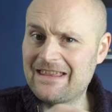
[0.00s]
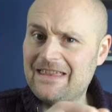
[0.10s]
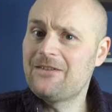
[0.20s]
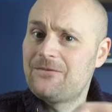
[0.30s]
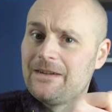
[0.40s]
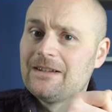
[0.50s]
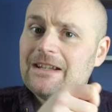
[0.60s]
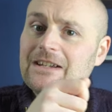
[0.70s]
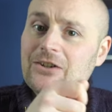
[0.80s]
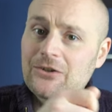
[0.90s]
they feel
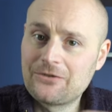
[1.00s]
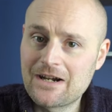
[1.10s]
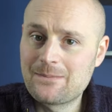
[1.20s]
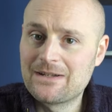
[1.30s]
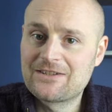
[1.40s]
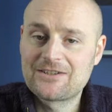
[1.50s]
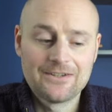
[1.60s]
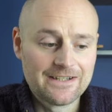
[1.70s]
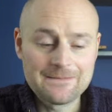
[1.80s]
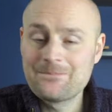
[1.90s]
incredibly
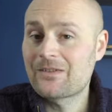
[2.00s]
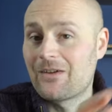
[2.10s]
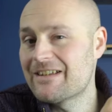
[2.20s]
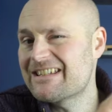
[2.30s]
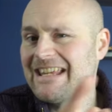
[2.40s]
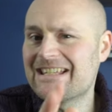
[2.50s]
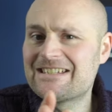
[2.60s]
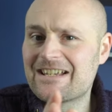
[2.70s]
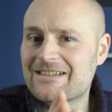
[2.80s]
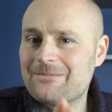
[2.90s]
solid. On this, it
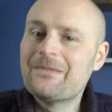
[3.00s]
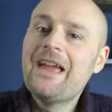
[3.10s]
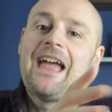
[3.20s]
doesn't.